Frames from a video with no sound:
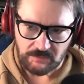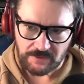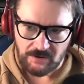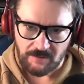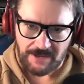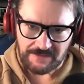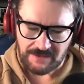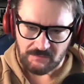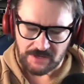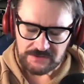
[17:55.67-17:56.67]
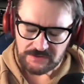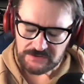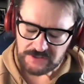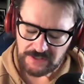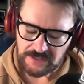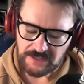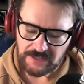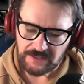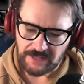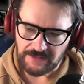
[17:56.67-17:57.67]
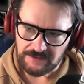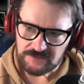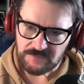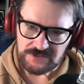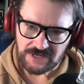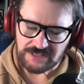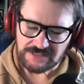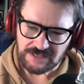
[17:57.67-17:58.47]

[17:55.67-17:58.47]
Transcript: you recall back then, wrestlers, and these music hits,